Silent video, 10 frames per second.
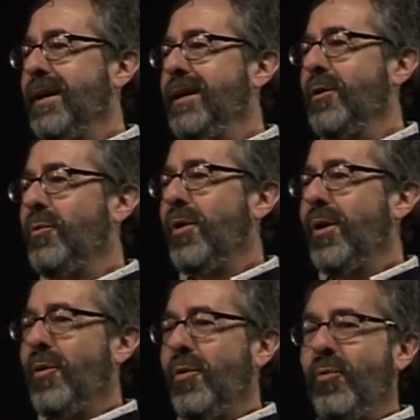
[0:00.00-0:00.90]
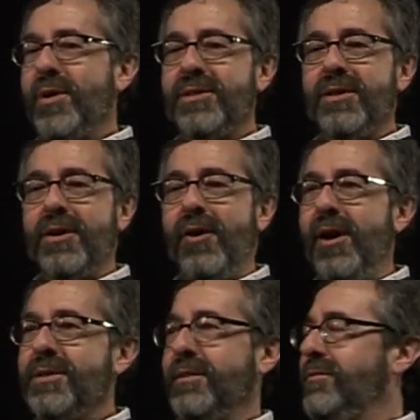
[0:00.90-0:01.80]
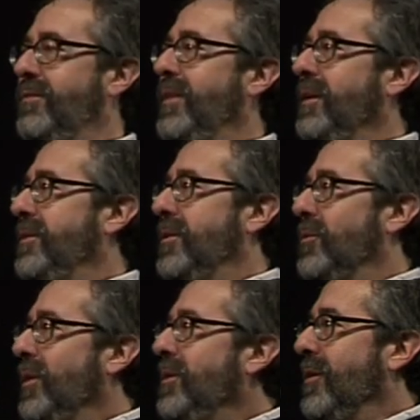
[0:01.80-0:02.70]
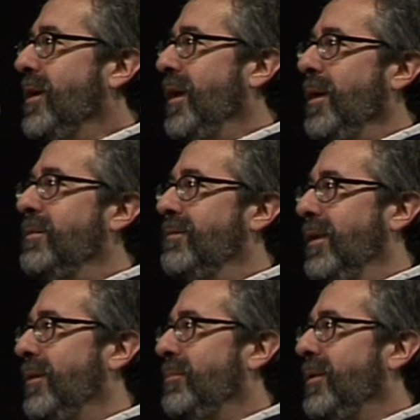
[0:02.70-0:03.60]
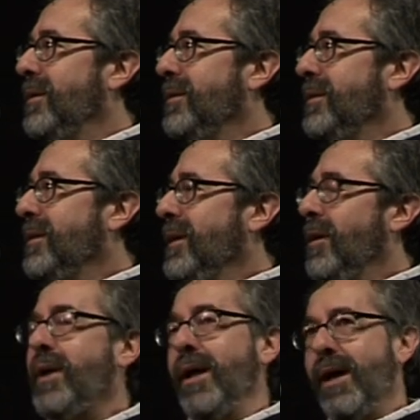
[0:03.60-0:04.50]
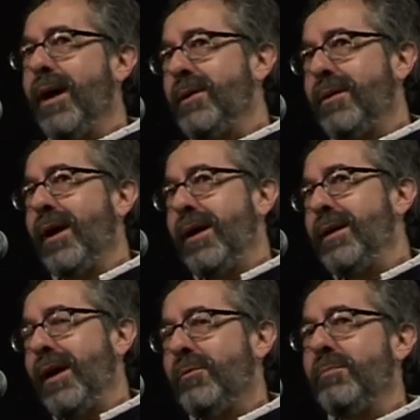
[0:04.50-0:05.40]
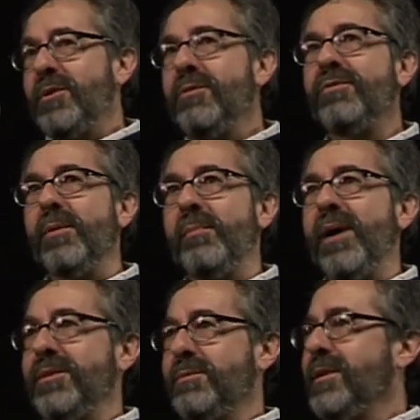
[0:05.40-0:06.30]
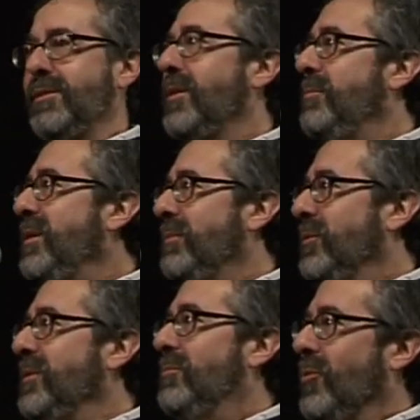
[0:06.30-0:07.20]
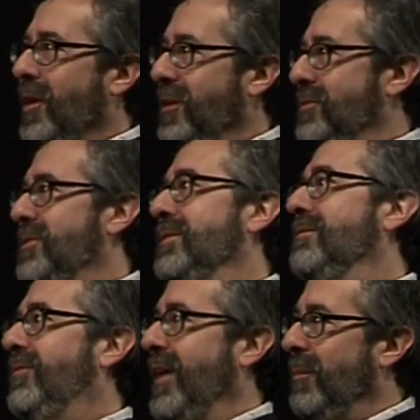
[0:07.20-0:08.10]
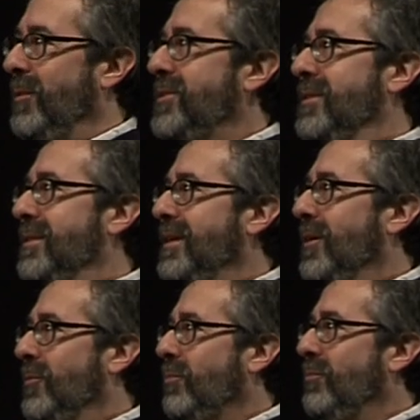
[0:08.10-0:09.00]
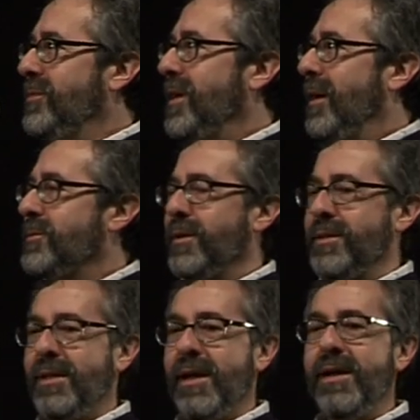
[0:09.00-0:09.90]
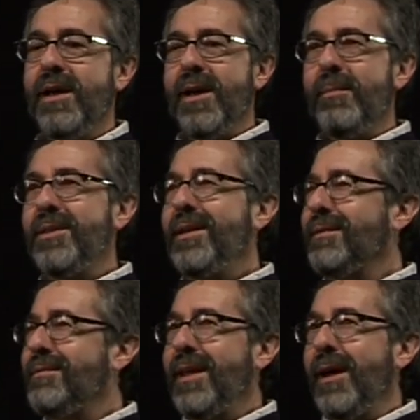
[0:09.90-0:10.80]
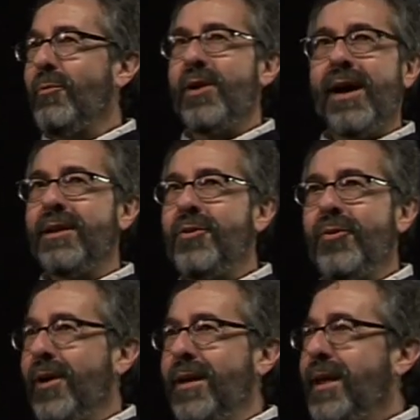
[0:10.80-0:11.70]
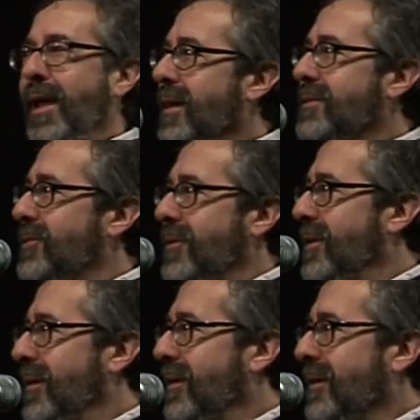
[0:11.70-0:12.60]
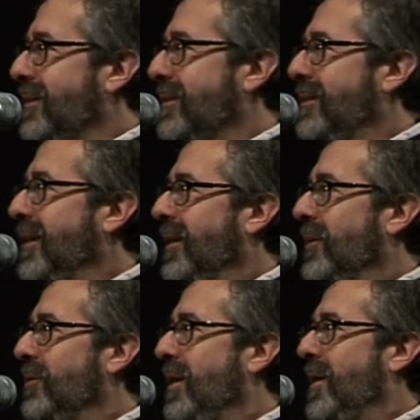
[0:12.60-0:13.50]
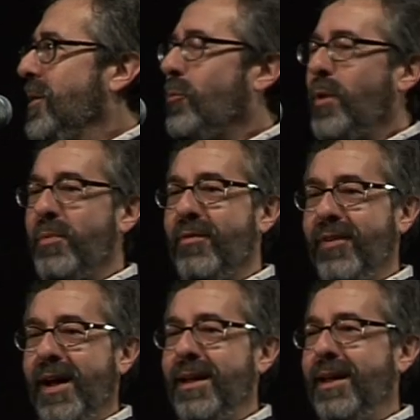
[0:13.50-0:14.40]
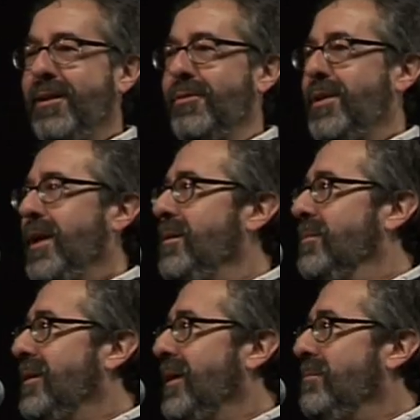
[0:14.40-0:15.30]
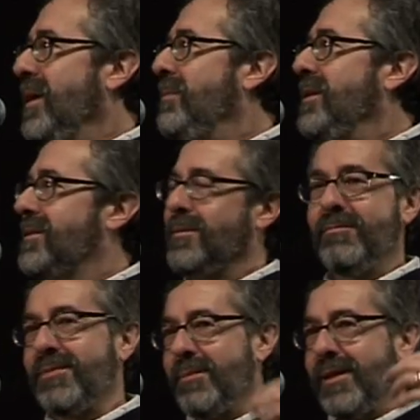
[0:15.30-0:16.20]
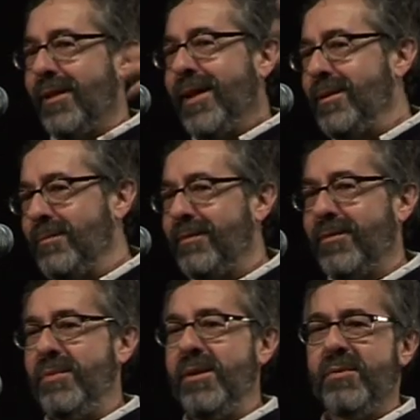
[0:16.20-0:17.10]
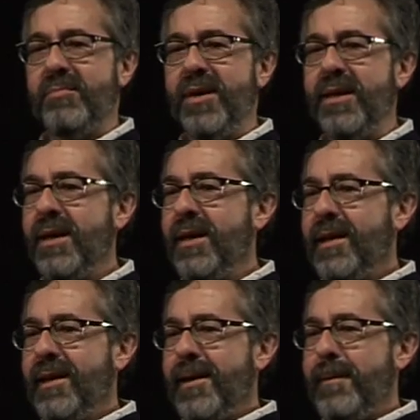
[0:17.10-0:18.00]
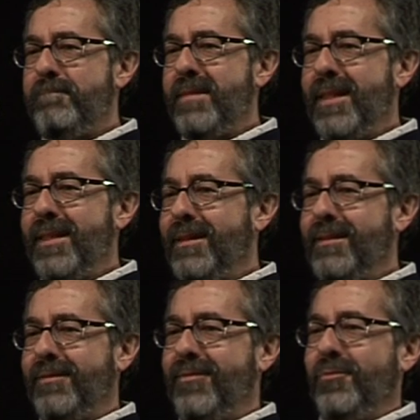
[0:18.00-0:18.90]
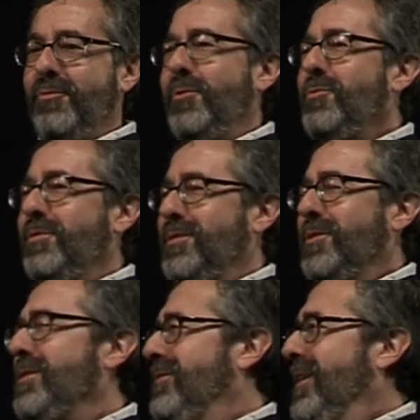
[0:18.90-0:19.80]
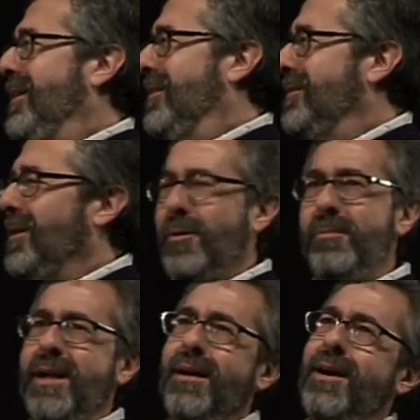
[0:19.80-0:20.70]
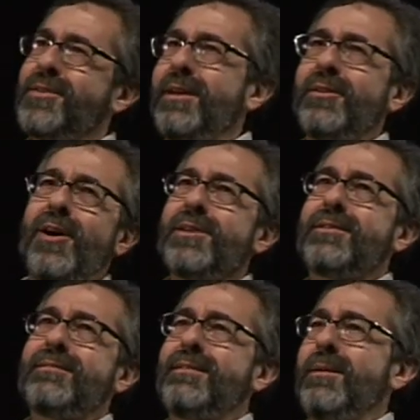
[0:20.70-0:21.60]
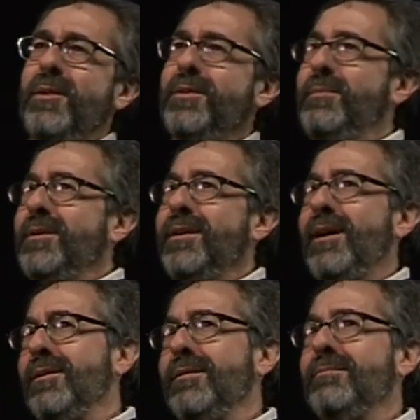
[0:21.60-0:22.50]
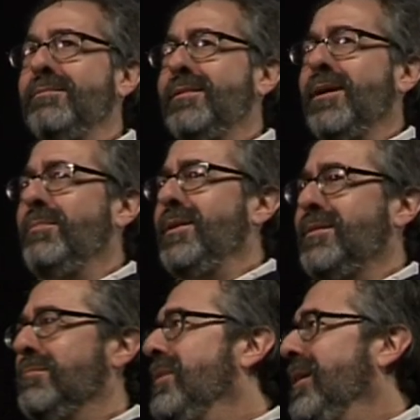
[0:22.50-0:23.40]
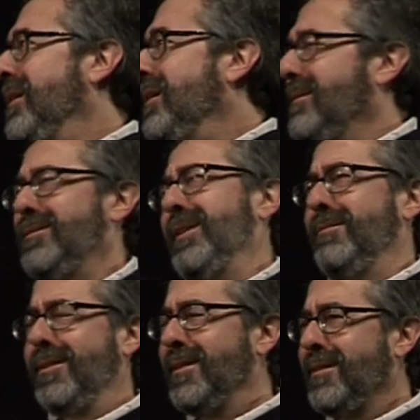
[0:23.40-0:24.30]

you know, what's the cost of failure when you're a game developer? Okay, now I mean, I, I don't want to be too flip about this because there are people with mortgages and families, and you know, jobs are on the line. But at the end of the day, we're not curing cancer here. You know, we're providing entertainment and maybe some some enlightenment for people, but if, so you fail. Oh my gosh, I lost a multi-billion dollar company some money. Whatever.